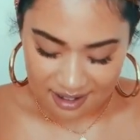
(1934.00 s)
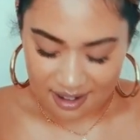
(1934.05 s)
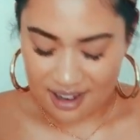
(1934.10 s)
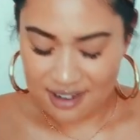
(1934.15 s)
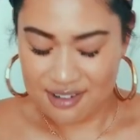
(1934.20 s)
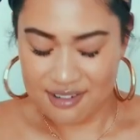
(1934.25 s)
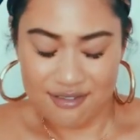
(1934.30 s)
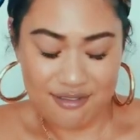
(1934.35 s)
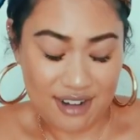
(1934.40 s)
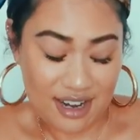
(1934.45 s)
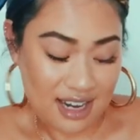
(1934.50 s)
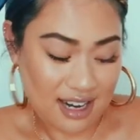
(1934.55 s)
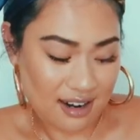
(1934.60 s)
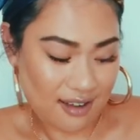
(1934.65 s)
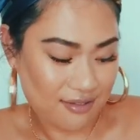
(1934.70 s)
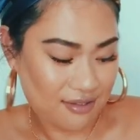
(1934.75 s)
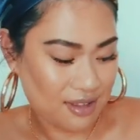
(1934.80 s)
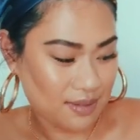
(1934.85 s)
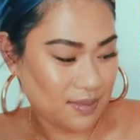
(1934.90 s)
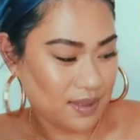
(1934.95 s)
I really
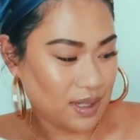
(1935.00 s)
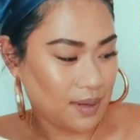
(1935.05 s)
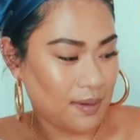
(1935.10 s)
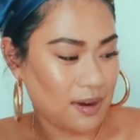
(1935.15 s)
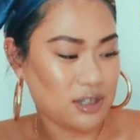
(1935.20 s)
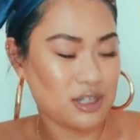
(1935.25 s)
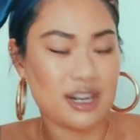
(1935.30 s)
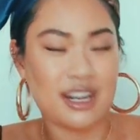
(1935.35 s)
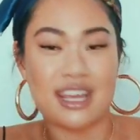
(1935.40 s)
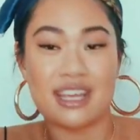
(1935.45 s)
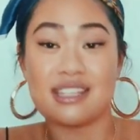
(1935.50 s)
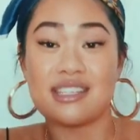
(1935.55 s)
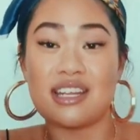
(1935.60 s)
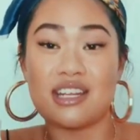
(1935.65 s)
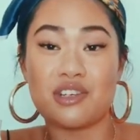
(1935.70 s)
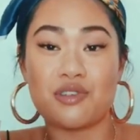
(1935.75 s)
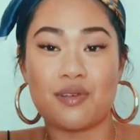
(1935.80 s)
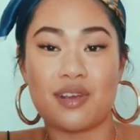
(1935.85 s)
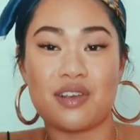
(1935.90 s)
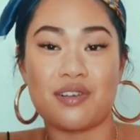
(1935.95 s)
love them so much. And they
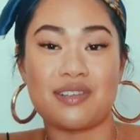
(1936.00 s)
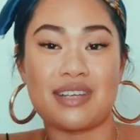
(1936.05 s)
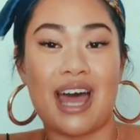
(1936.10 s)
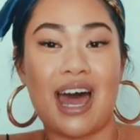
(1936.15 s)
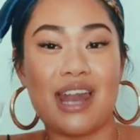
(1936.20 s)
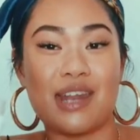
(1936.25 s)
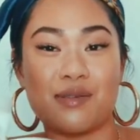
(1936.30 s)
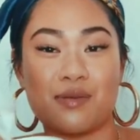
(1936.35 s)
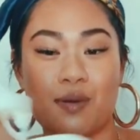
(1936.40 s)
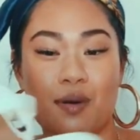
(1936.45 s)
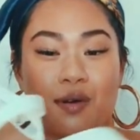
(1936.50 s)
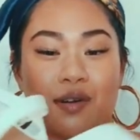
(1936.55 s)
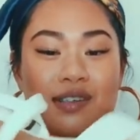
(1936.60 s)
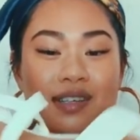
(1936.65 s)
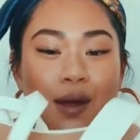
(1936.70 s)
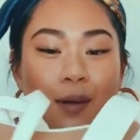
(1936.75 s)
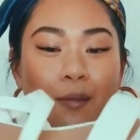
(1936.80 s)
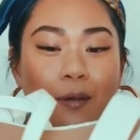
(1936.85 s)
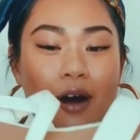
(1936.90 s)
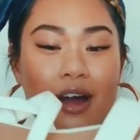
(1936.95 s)
accentuate your tan as well because
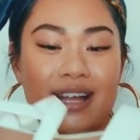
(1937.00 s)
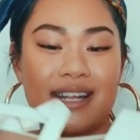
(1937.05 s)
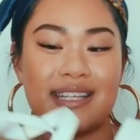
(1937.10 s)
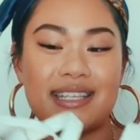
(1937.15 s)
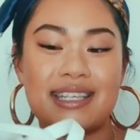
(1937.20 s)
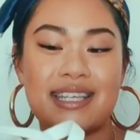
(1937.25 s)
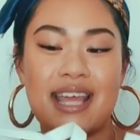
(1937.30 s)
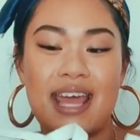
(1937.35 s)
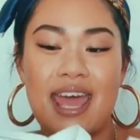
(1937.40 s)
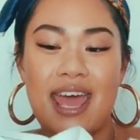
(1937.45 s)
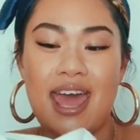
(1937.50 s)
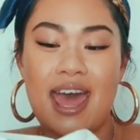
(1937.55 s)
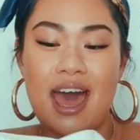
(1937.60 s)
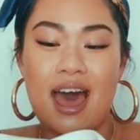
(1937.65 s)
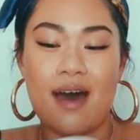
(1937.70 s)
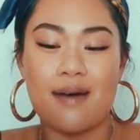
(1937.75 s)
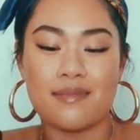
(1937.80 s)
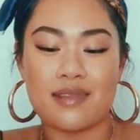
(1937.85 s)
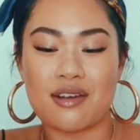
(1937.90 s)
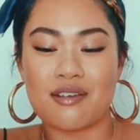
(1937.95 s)
they're white.
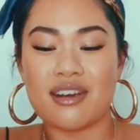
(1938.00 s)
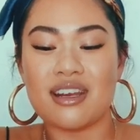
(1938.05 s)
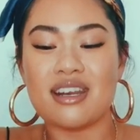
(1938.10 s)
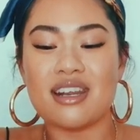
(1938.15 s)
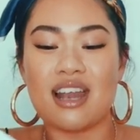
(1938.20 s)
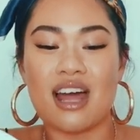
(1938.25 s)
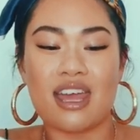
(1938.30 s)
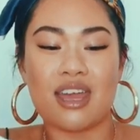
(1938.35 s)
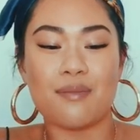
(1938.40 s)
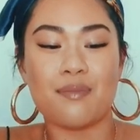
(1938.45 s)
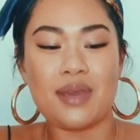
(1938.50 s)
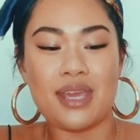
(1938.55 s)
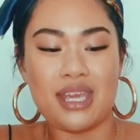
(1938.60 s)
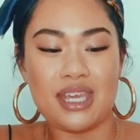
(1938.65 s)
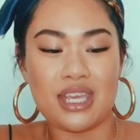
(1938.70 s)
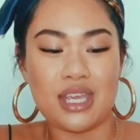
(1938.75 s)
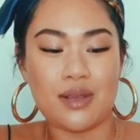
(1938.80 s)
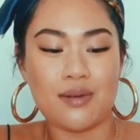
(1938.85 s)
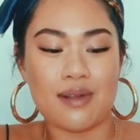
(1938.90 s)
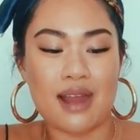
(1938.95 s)
And um, they're in like a
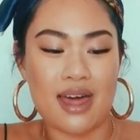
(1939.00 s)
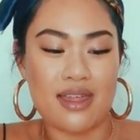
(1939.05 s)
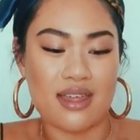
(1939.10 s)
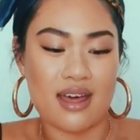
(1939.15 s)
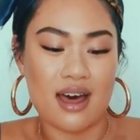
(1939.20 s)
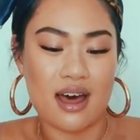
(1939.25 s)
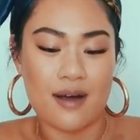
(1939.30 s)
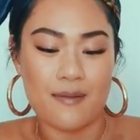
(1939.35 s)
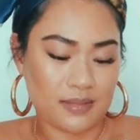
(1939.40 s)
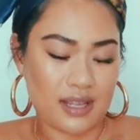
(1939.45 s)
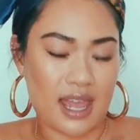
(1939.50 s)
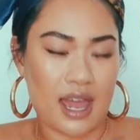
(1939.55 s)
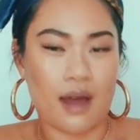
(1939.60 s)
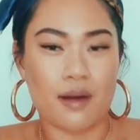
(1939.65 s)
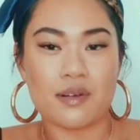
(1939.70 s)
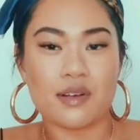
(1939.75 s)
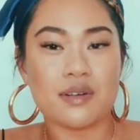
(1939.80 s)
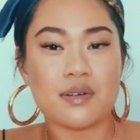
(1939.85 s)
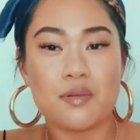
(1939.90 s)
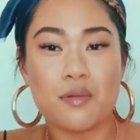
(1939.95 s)
PU leather. Yeah,
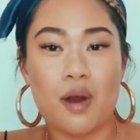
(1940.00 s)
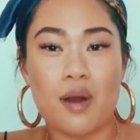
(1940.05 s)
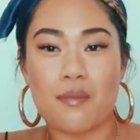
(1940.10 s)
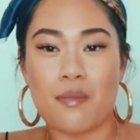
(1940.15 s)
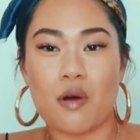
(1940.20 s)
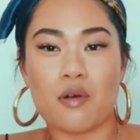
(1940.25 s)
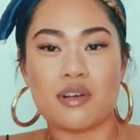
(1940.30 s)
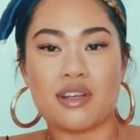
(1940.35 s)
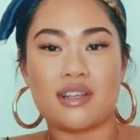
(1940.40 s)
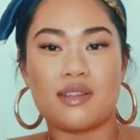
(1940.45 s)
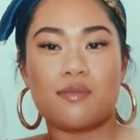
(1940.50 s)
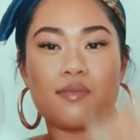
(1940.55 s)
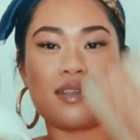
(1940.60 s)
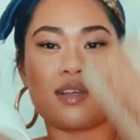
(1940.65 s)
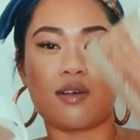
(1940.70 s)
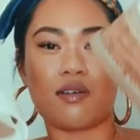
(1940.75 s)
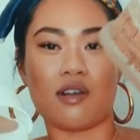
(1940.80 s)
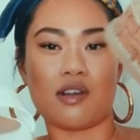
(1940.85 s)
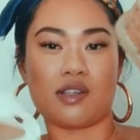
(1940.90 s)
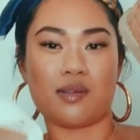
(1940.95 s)
I don't know why I'm holding them
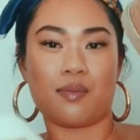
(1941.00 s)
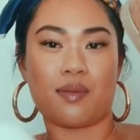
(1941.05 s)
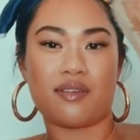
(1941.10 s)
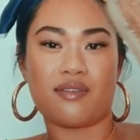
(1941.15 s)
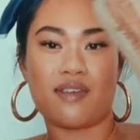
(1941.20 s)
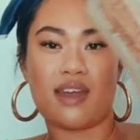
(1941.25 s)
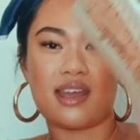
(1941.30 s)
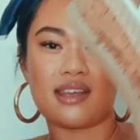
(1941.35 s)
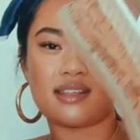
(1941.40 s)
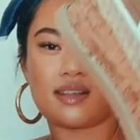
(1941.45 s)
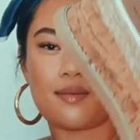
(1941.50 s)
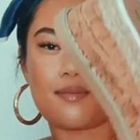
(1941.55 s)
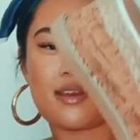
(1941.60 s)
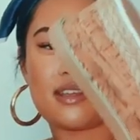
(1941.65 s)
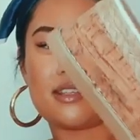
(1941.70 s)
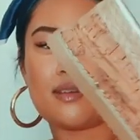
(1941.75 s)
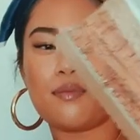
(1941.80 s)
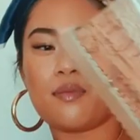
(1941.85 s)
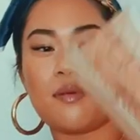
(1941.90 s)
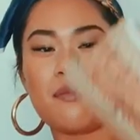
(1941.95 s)
so close to my face. I
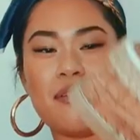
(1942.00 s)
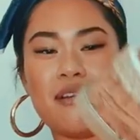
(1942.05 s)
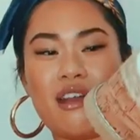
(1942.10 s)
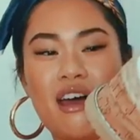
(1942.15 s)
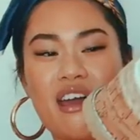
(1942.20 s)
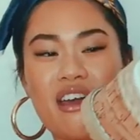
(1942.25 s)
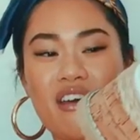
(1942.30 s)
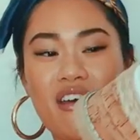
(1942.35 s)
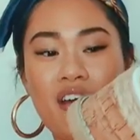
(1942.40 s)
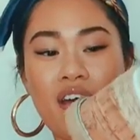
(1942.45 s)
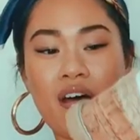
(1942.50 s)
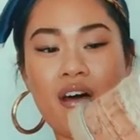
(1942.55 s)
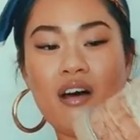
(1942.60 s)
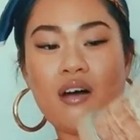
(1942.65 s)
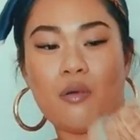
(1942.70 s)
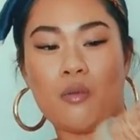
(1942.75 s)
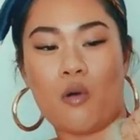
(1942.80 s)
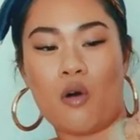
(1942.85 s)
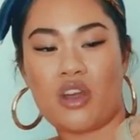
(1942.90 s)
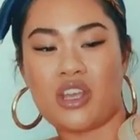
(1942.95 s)
bet some people are like, uh,
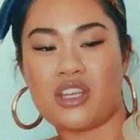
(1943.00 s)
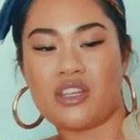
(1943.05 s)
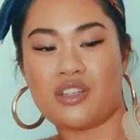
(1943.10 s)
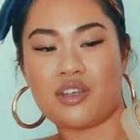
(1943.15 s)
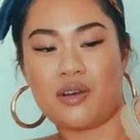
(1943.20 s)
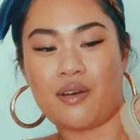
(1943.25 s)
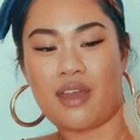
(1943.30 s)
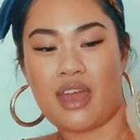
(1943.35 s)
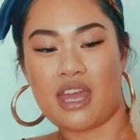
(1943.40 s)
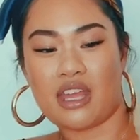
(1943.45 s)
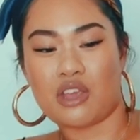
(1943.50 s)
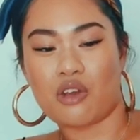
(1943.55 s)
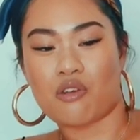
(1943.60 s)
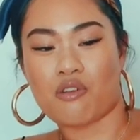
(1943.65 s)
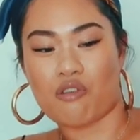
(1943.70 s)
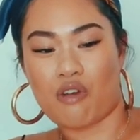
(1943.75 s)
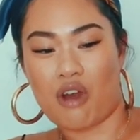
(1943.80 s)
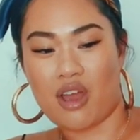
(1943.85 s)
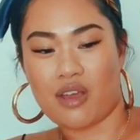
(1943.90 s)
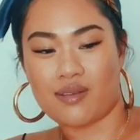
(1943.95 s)
what are you doing? You're
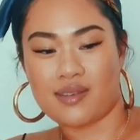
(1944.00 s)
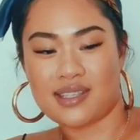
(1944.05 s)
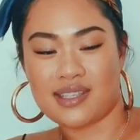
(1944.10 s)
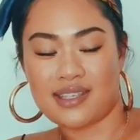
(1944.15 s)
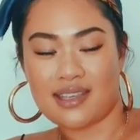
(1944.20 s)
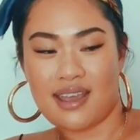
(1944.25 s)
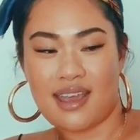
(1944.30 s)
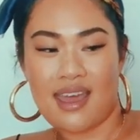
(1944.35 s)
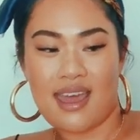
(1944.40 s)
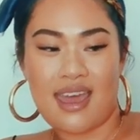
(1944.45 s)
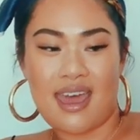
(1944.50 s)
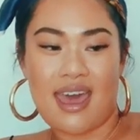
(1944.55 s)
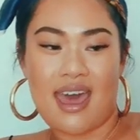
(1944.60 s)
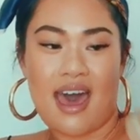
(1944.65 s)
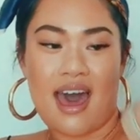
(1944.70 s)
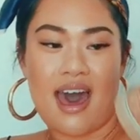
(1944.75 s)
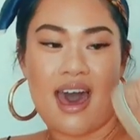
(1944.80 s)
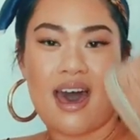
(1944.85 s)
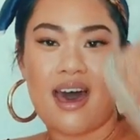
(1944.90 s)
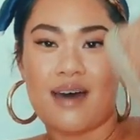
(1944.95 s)
gross.
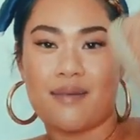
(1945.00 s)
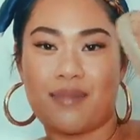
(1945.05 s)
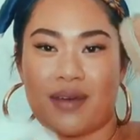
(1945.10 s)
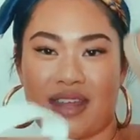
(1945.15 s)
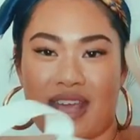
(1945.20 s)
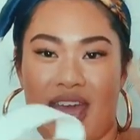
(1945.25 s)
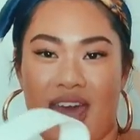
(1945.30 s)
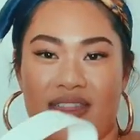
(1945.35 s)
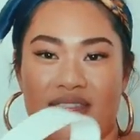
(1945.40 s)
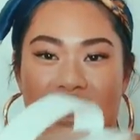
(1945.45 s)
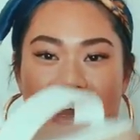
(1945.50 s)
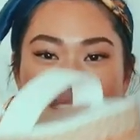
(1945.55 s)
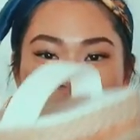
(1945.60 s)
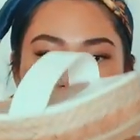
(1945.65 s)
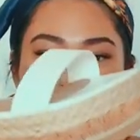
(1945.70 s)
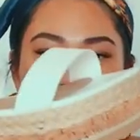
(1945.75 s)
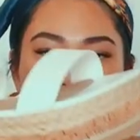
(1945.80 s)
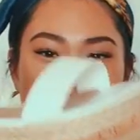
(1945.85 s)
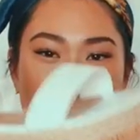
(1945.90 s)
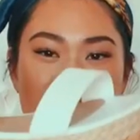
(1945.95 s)
Uh, but yeah, they're
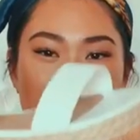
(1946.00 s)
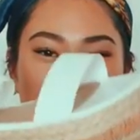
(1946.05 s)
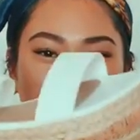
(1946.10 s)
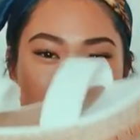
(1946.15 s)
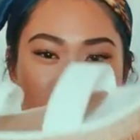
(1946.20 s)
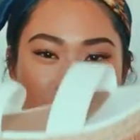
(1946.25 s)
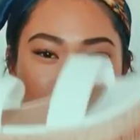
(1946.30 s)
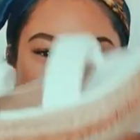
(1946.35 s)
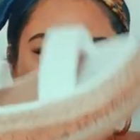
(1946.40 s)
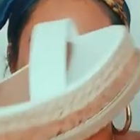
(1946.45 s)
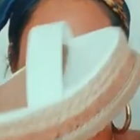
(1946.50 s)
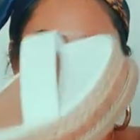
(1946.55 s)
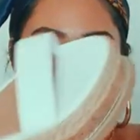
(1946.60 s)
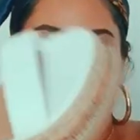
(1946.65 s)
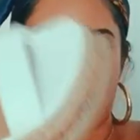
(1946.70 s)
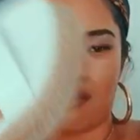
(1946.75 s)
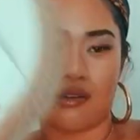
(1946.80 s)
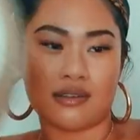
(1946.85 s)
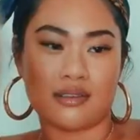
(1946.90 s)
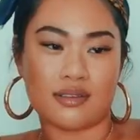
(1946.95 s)
like an espadrille
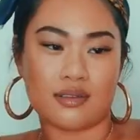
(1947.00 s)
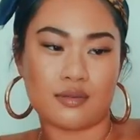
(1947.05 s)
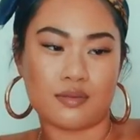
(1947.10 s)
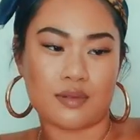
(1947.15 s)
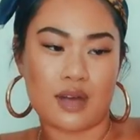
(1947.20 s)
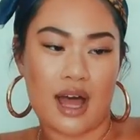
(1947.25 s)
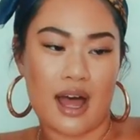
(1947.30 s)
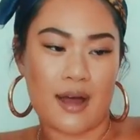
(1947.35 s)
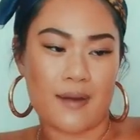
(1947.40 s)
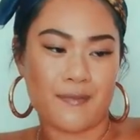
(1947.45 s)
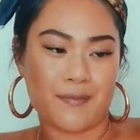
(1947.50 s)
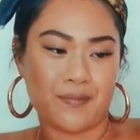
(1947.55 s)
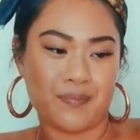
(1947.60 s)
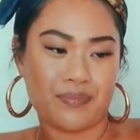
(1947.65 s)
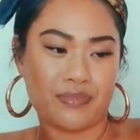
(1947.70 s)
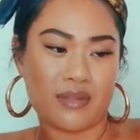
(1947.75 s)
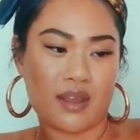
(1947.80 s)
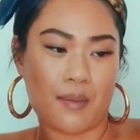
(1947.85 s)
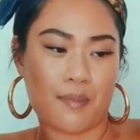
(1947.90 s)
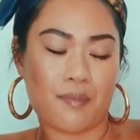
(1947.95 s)
style um,
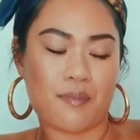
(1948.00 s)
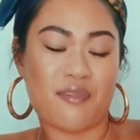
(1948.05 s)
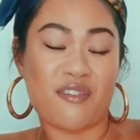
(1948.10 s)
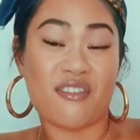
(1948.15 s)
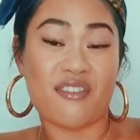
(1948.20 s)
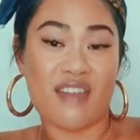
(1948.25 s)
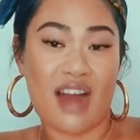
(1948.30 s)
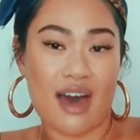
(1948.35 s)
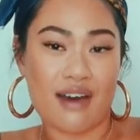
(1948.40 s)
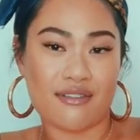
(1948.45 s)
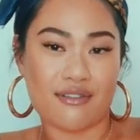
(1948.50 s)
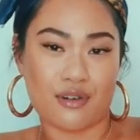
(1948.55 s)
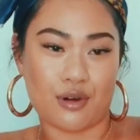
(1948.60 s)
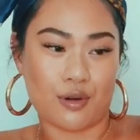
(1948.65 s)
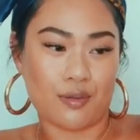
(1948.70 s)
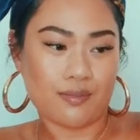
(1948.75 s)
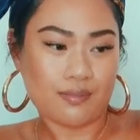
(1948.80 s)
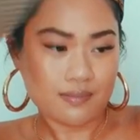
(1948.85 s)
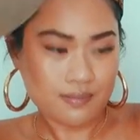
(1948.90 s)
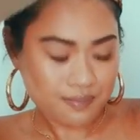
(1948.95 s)
flat
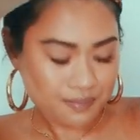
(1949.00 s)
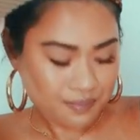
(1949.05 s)
form.